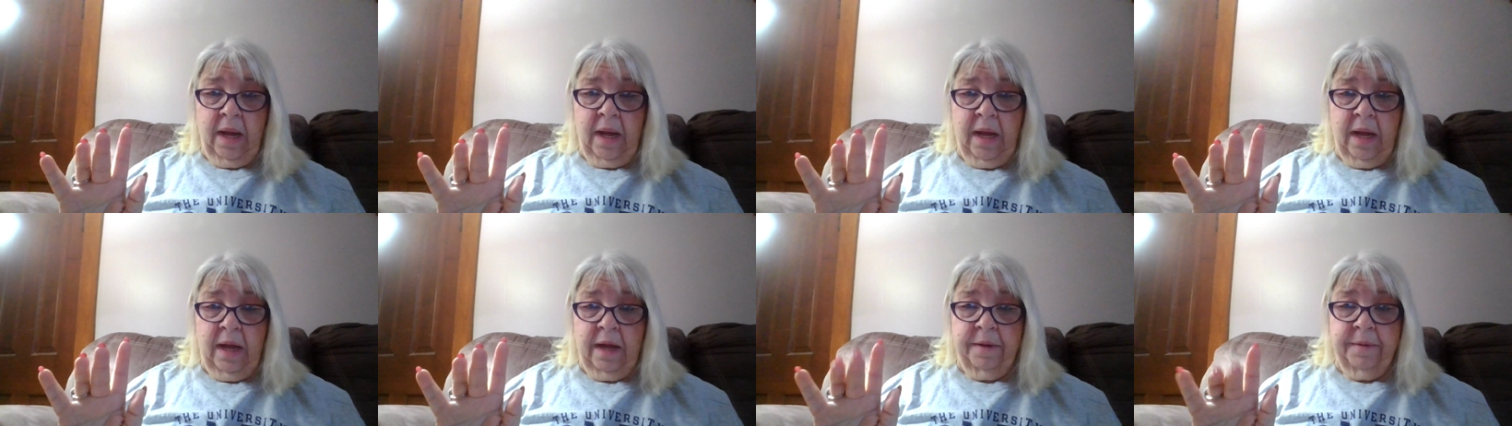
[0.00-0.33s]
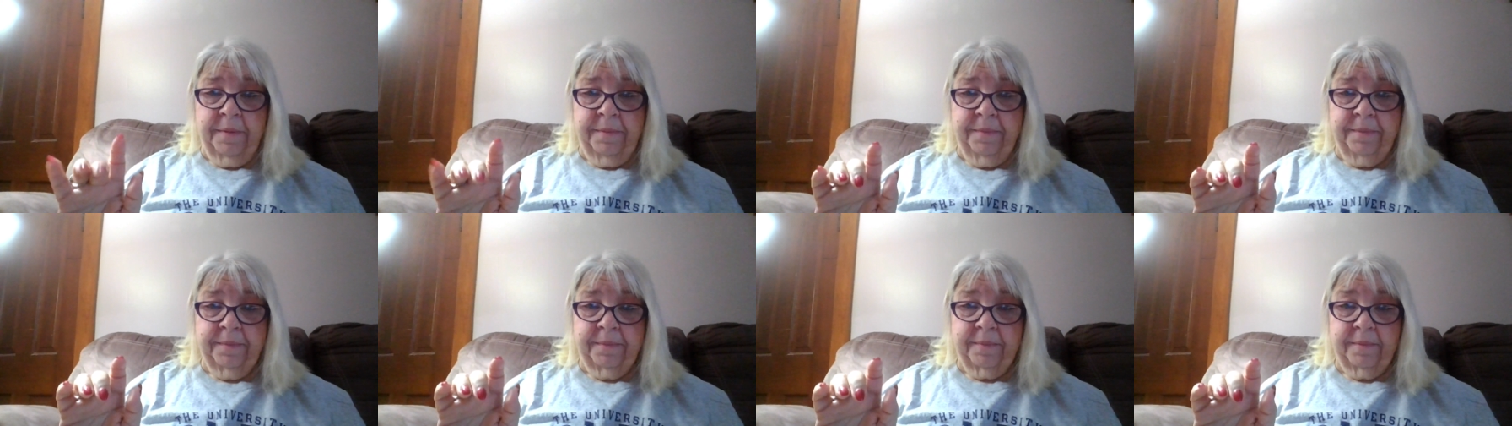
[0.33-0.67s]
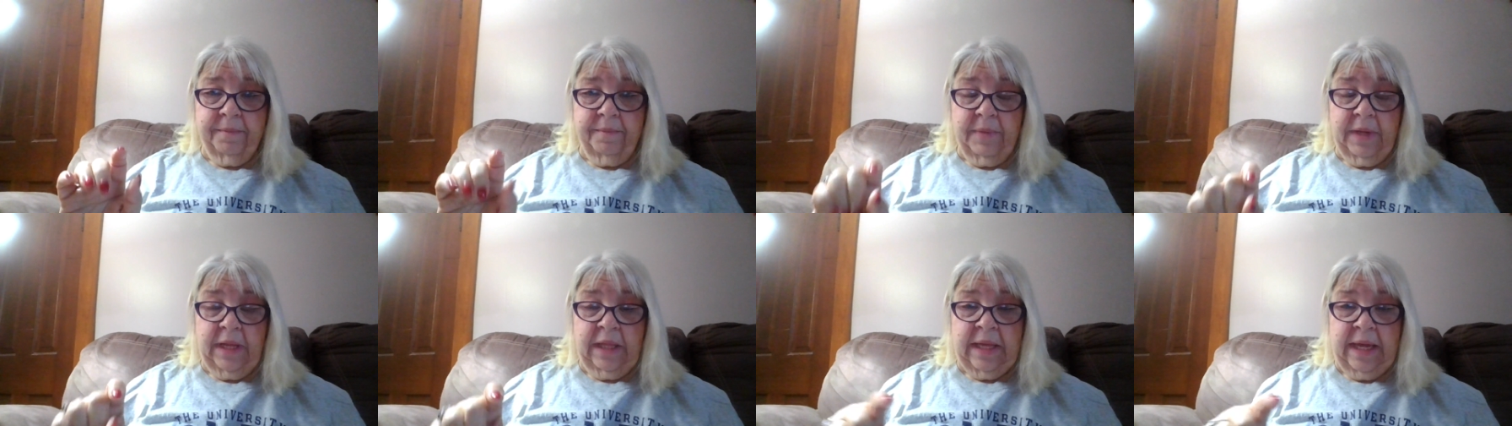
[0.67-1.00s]
uh,
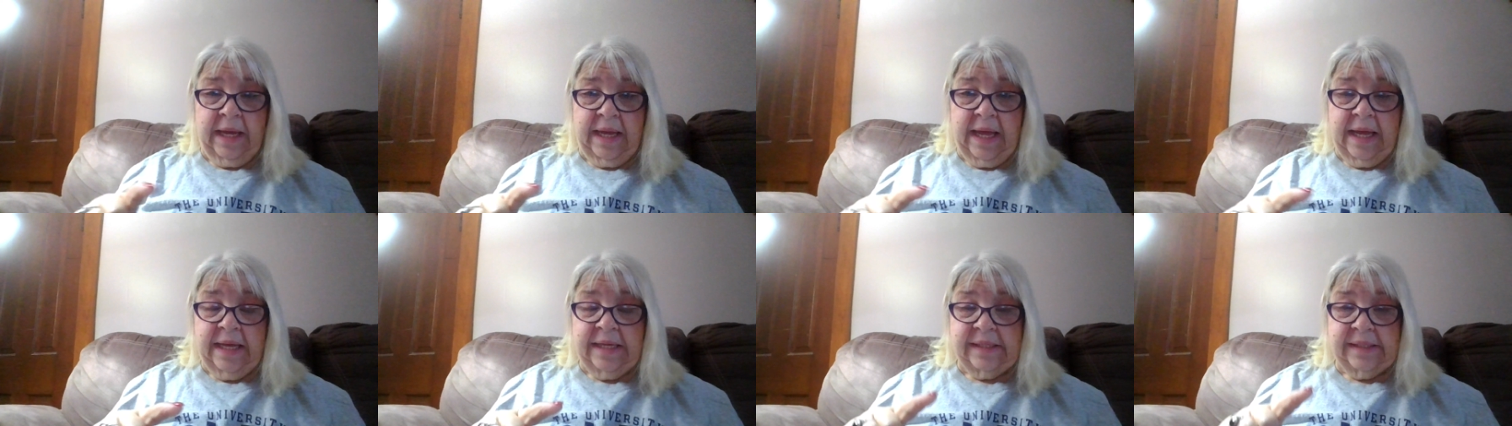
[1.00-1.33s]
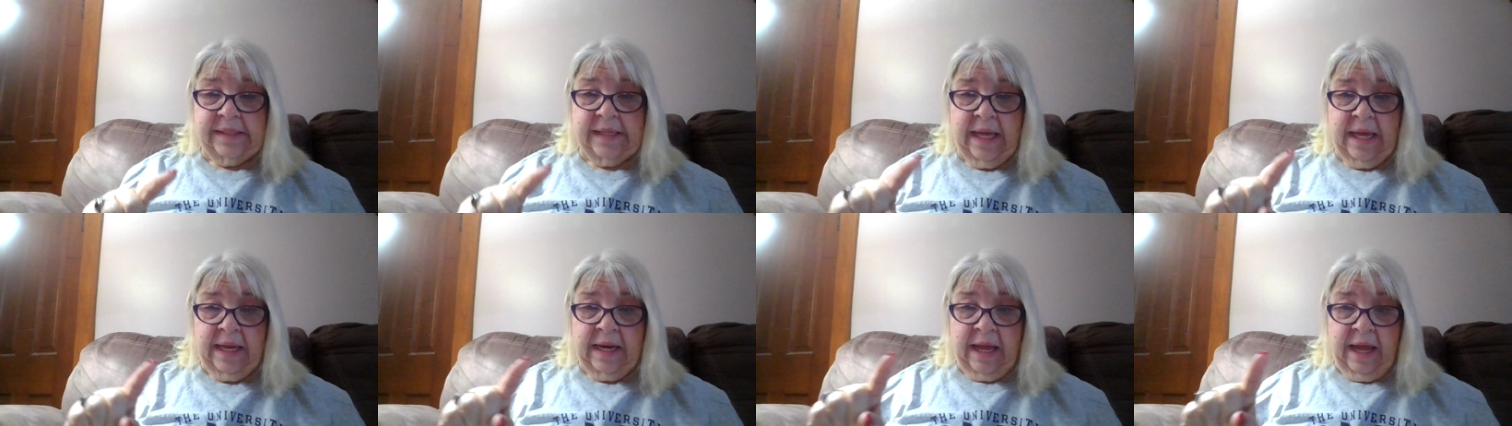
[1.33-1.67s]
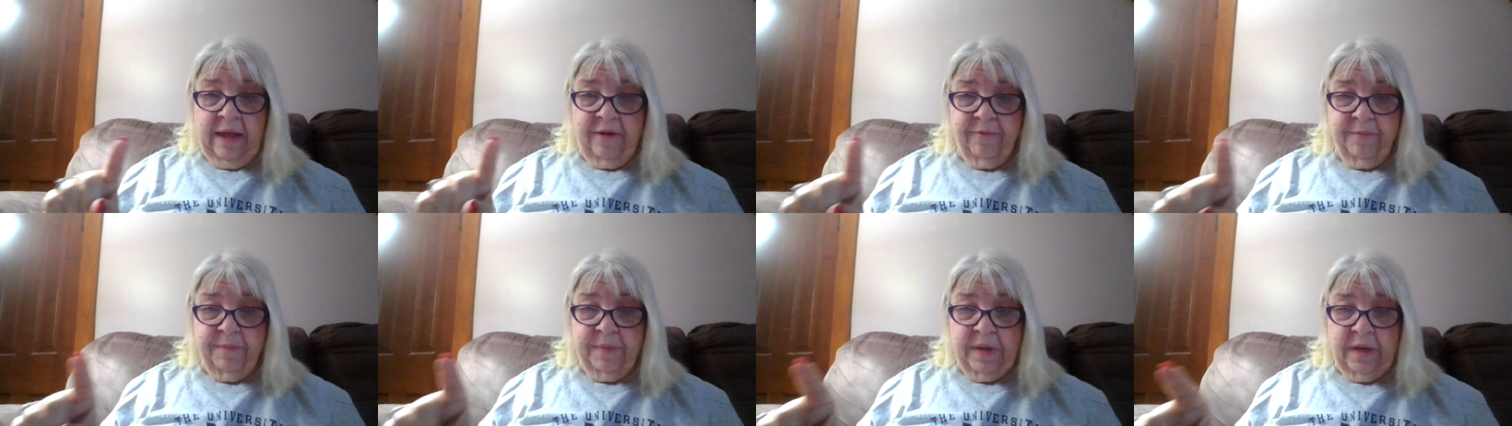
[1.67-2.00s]
like I said,
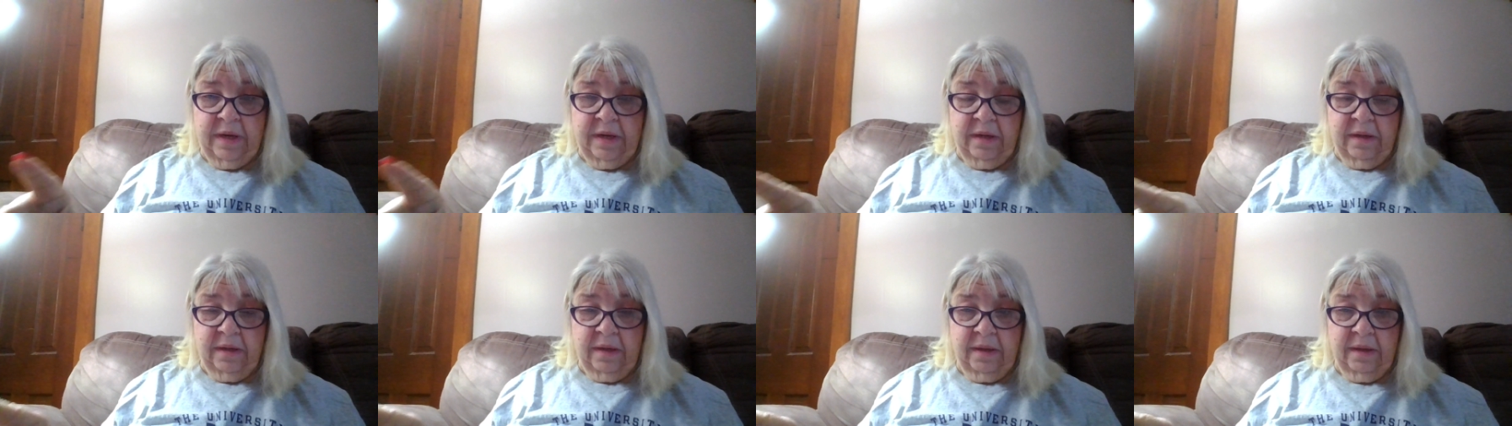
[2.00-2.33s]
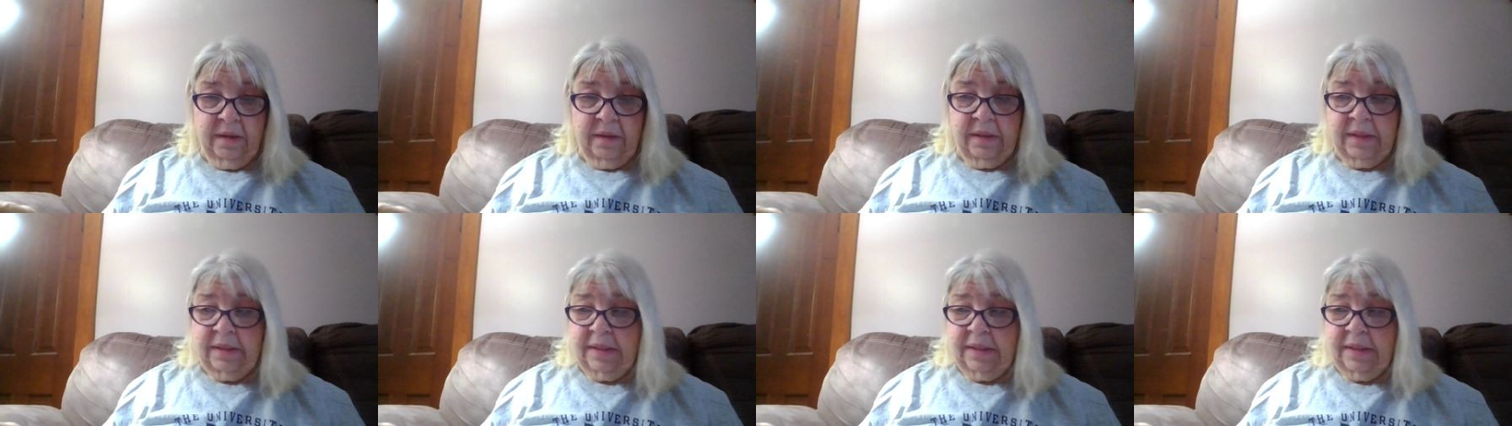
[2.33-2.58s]
I've been